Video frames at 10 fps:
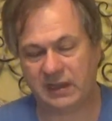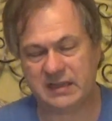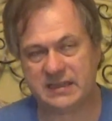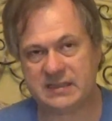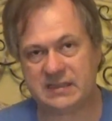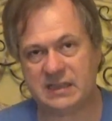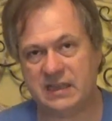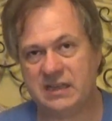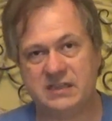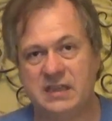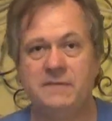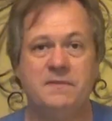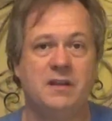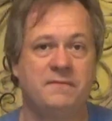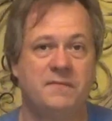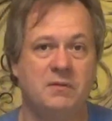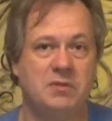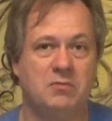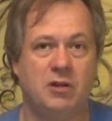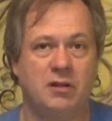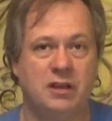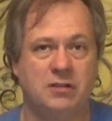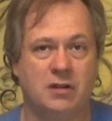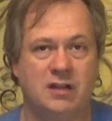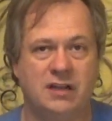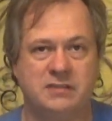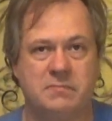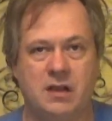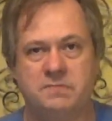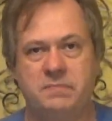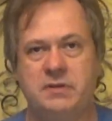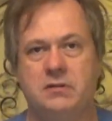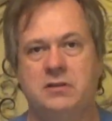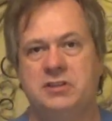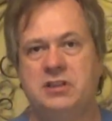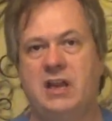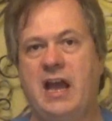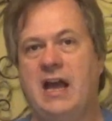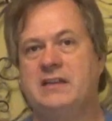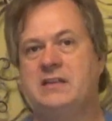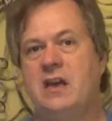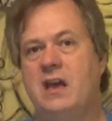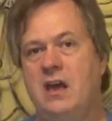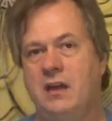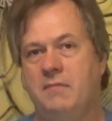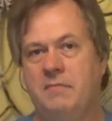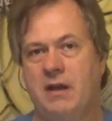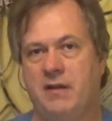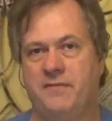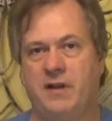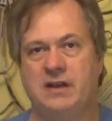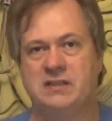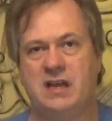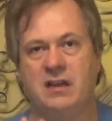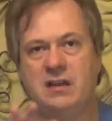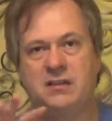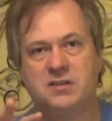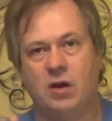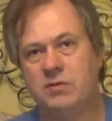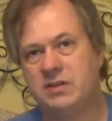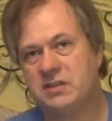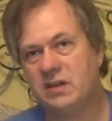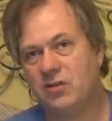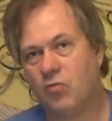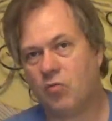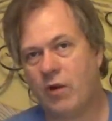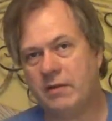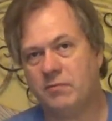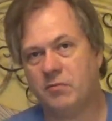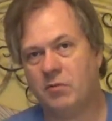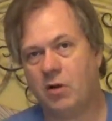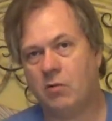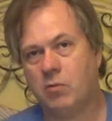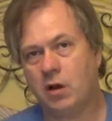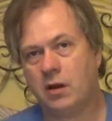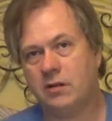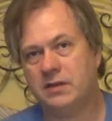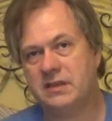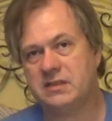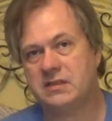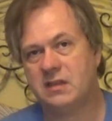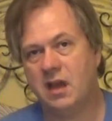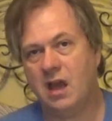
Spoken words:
it's definitely a film you want in your collection, because Peter Cushing as Baron Frankenstein, he's always done great work on this.